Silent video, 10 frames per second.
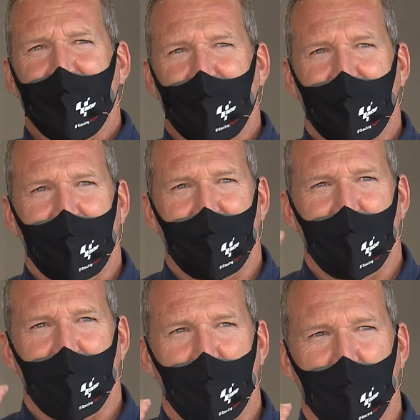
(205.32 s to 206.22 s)

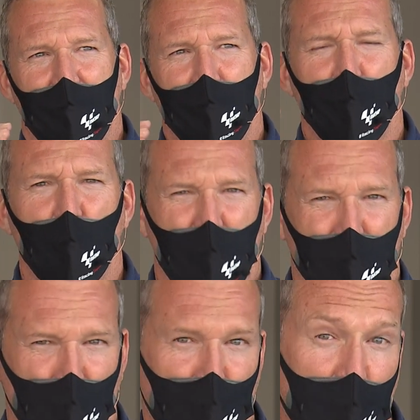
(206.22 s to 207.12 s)
a more
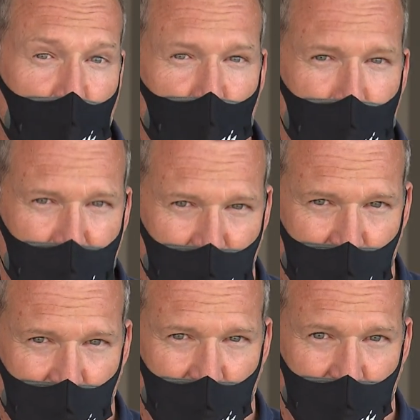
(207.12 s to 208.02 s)
controlled
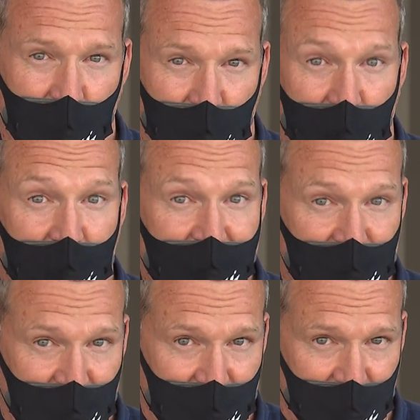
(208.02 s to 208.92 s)
burn and less
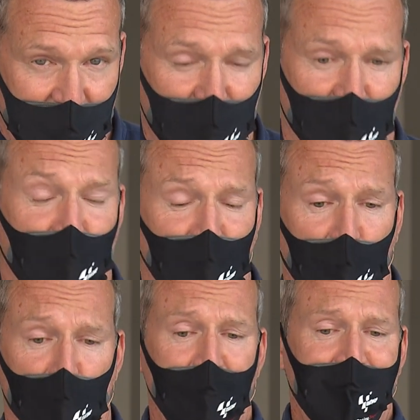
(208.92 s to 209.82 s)
detonation.
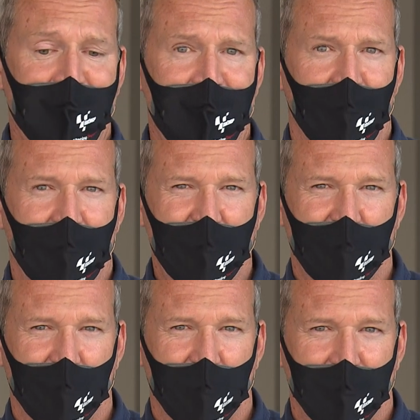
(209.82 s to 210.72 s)
So they
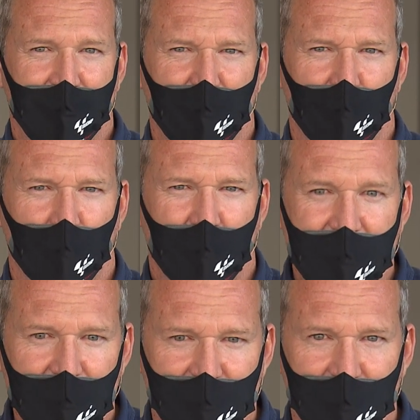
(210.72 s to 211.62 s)
can
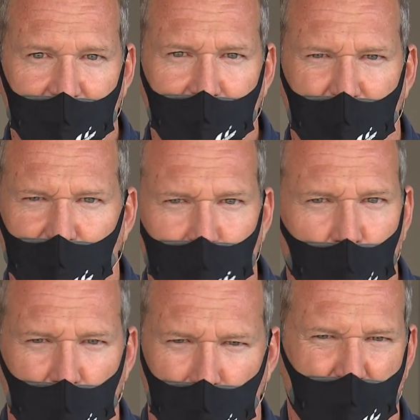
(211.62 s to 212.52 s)
raise the limits,
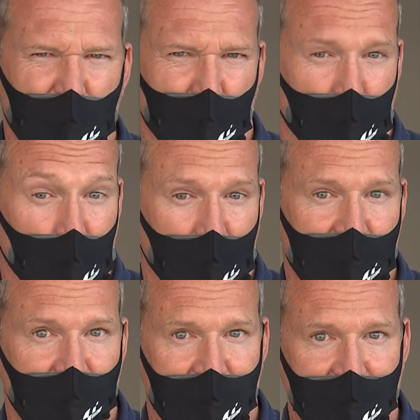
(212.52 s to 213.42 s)
more compression, or
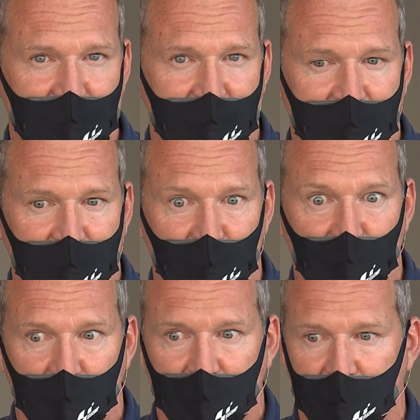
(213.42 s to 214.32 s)
advance the
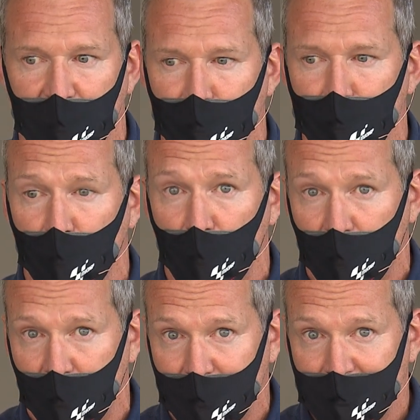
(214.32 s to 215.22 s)
ignition, getting
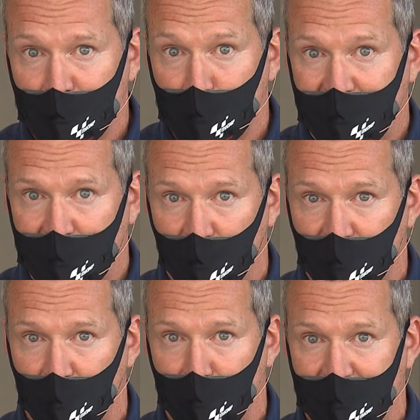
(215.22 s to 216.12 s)
more power
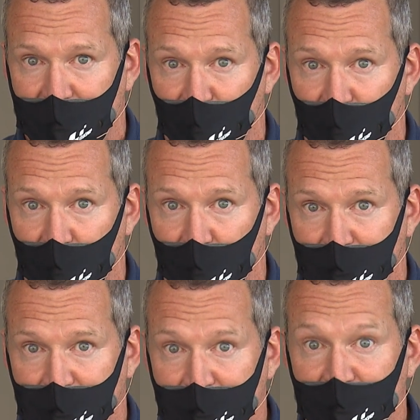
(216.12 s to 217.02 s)
from the engine,
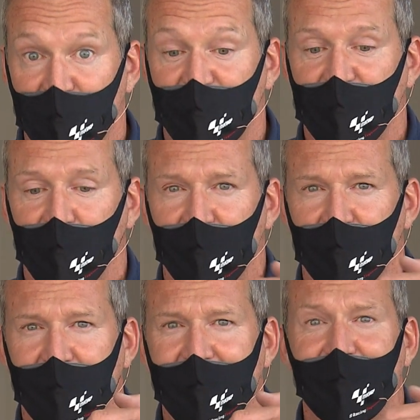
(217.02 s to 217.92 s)
still
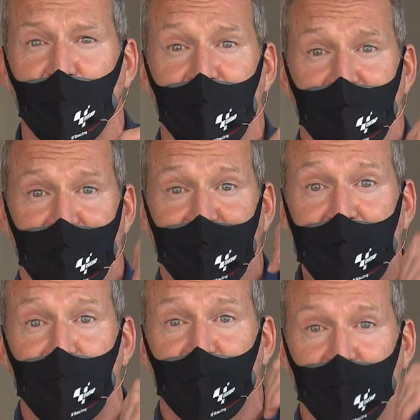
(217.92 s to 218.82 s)
staying on the
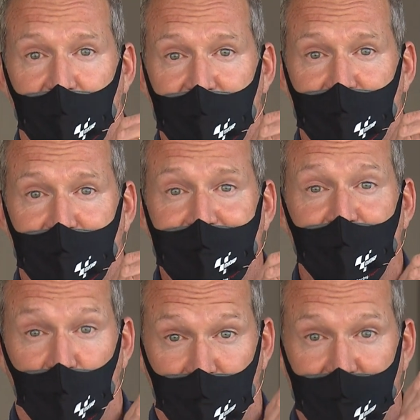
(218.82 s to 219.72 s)
safe side
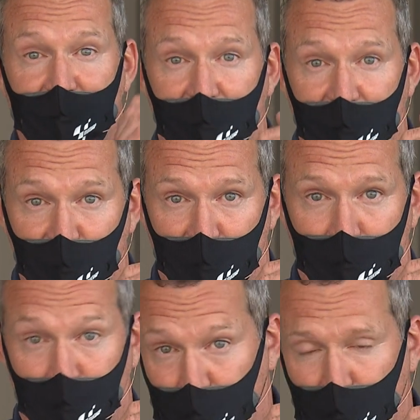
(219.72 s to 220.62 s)
of detonation,
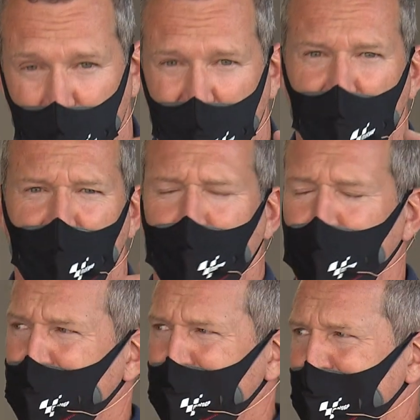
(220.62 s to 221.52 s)
pre-ignition.
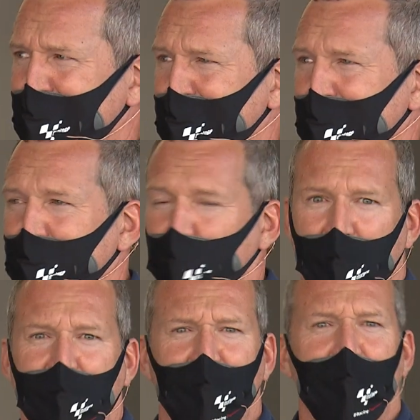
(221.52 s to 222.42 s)

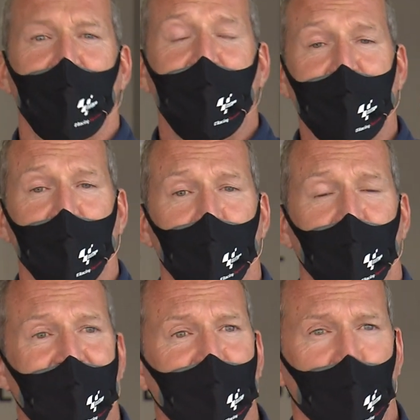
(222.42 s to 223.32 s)
Right, then
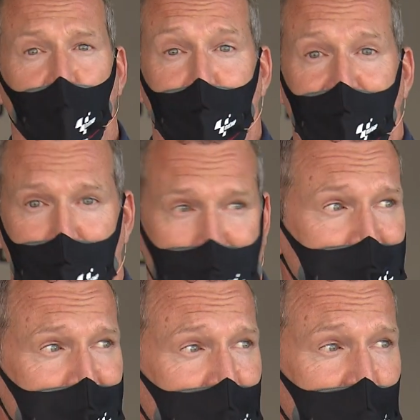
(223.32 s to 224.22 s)
let's talk about
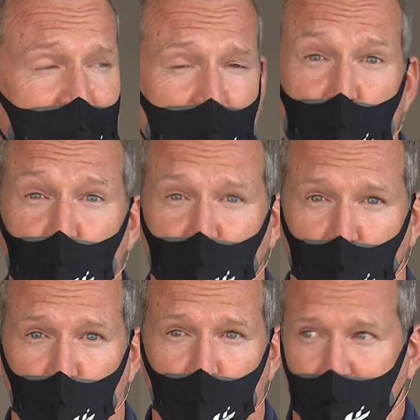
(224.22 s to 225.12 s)
they go
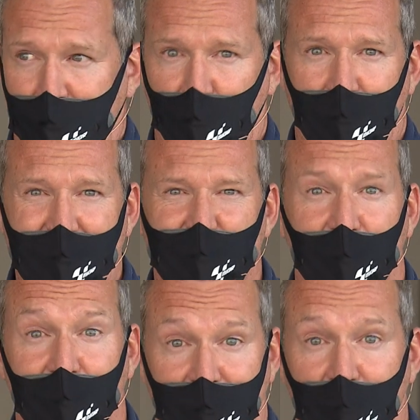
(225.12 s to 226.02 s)
to a race
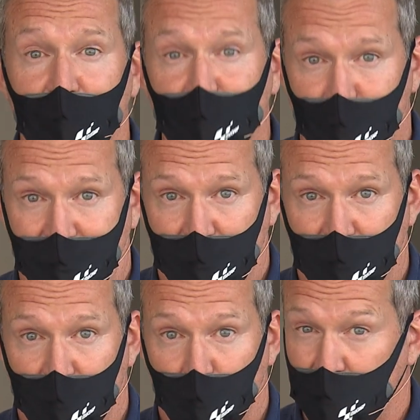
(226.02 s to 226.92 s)
like Austria,
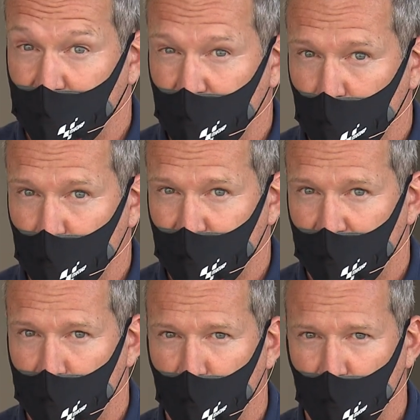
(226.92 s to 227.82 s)
where fuel's
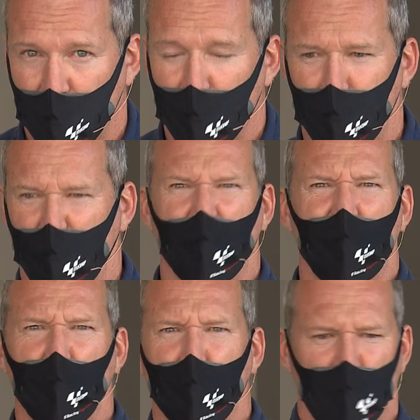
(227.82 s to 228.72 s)
very important because
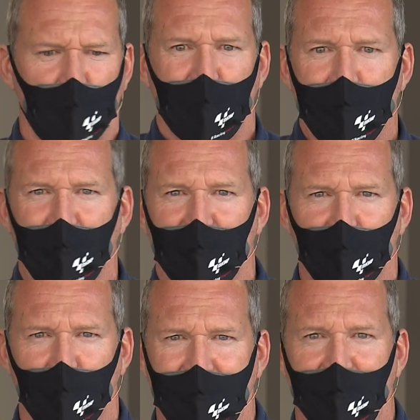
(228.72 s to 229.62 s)
those three big
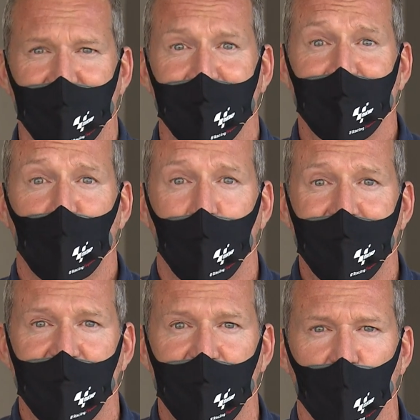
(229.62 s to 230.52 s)
straights,
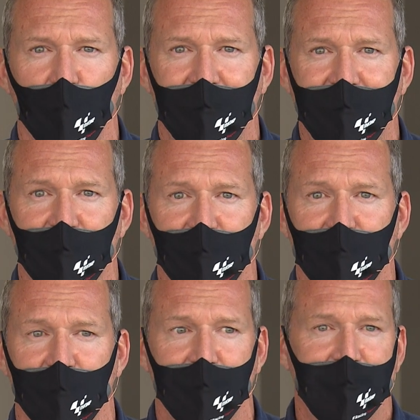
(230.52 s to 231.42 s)
22 litres,